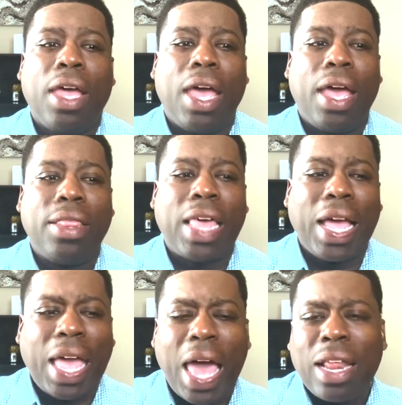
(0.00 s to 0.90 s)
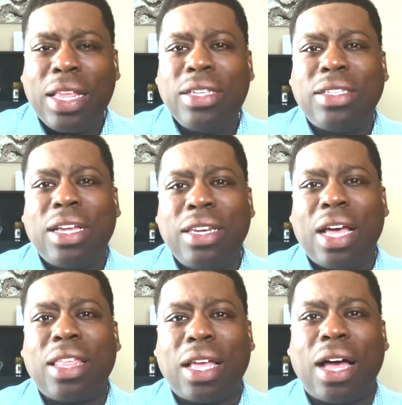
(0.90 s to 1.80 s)
And that kind of leads to
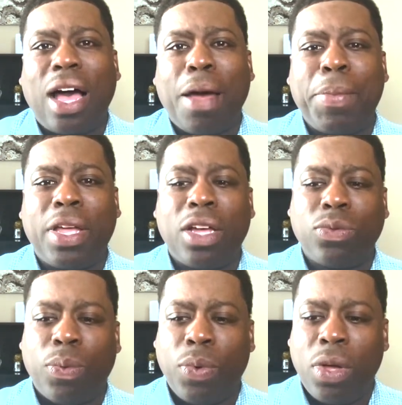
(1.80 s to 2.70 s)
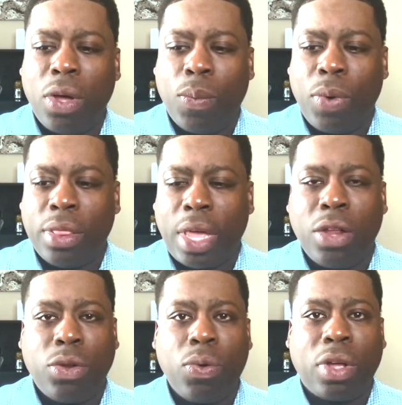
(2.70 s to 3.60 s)
another con because when they
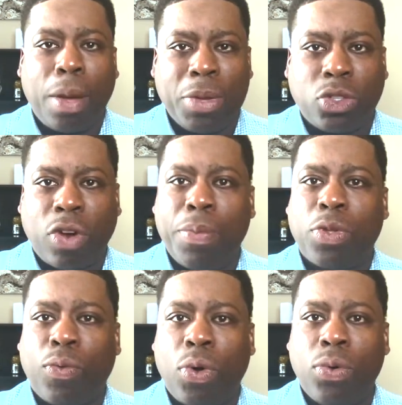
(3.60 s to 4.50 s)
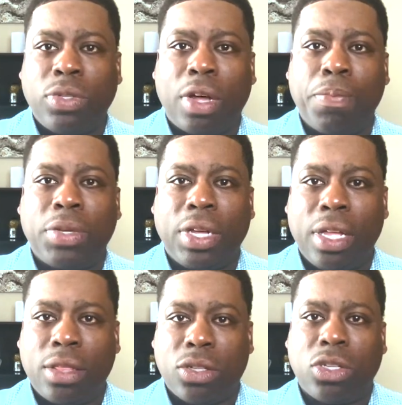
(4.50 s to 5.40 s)
do come and scrape the roads up to
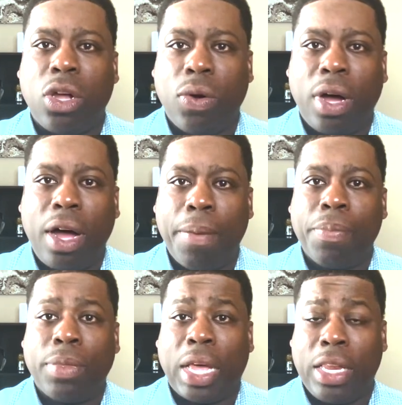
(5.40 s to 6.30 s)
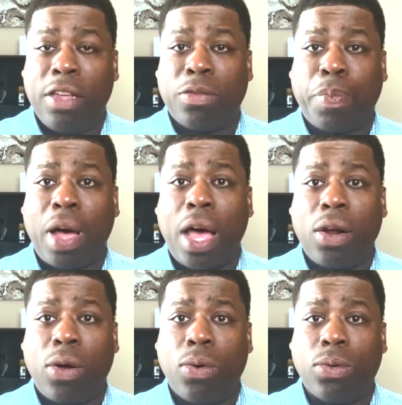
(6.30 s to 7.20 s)
get the snow up, that leaves
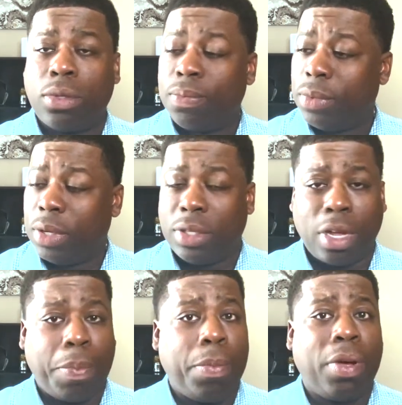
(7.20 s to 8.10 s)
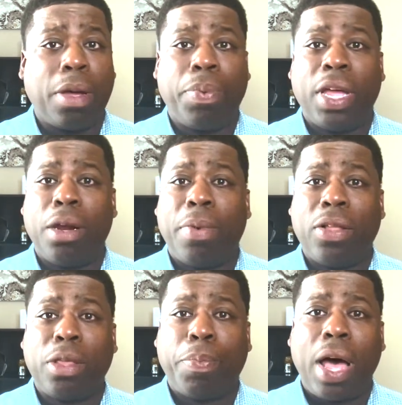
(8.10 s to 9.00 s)
potholes. And some people complain
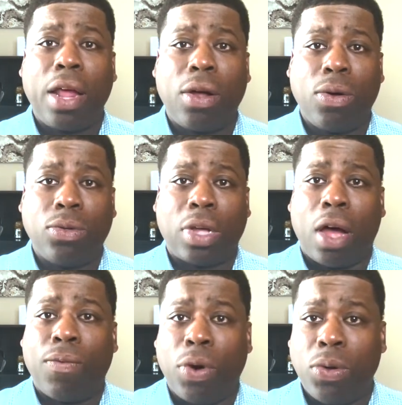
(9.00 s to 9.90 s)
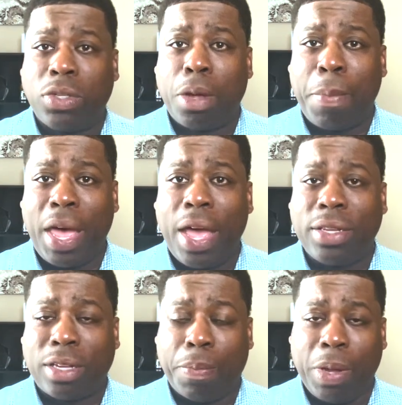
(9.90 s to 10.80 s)
about the potholes. Our roads are bad,
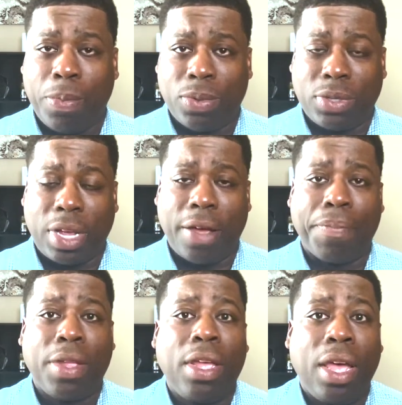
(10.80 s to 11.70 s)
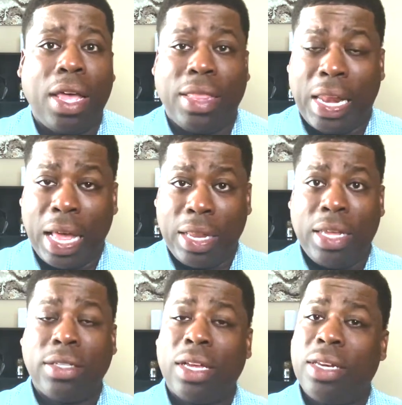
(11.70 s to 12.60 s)
some people say. And then that
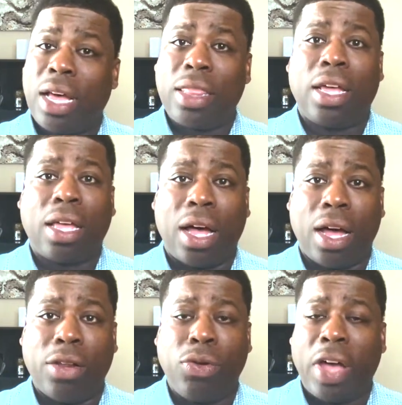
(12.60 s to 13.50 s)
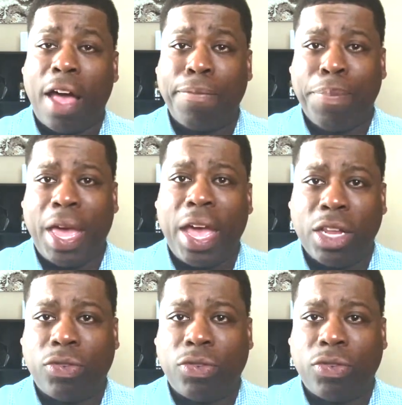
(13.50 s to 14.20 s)
leads to another con. You have bad